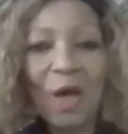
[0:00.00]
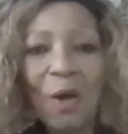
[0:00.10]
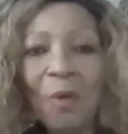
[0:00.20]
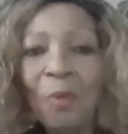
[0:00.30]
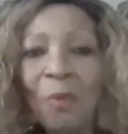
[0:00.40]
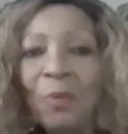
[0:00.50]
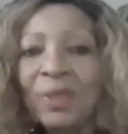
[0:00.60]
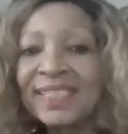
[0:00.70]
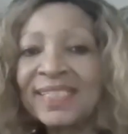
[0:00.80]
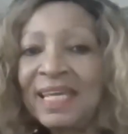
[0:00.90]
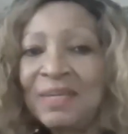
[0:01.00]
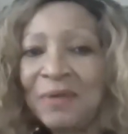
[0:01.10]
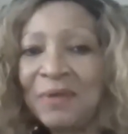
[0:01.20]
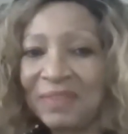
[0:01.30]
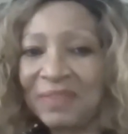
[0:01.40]
we'll see you at
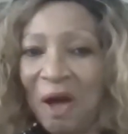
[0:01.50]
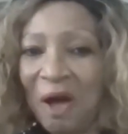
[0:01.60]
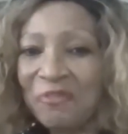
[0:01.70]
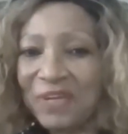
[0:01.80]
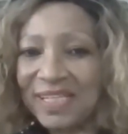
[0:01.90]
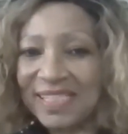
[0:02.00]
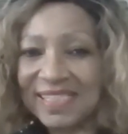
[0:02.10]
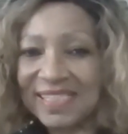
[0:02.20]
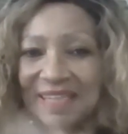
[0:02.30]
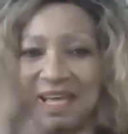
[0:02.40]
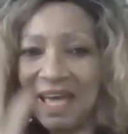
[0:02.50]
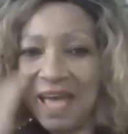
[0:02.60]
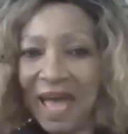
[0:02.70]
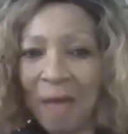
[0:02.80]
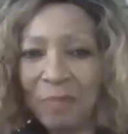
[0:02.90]
the conference.
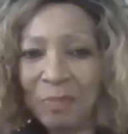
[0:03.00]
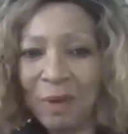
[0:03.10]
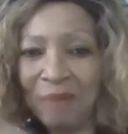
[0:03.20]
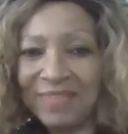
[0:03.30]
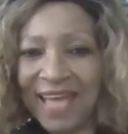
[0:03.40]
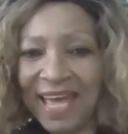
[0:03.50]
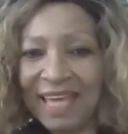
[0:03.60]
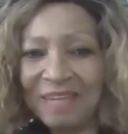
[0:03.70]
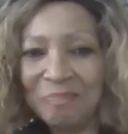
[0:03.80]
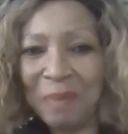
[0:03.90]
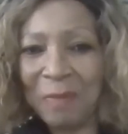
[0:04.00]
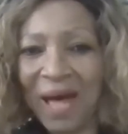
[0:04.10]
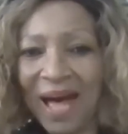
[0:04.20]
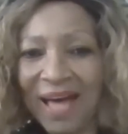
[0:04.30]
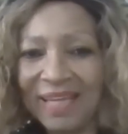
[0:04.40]
Happy birthday.
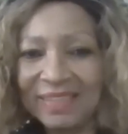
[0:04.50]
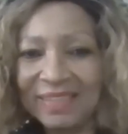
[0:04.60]
Bye-bye.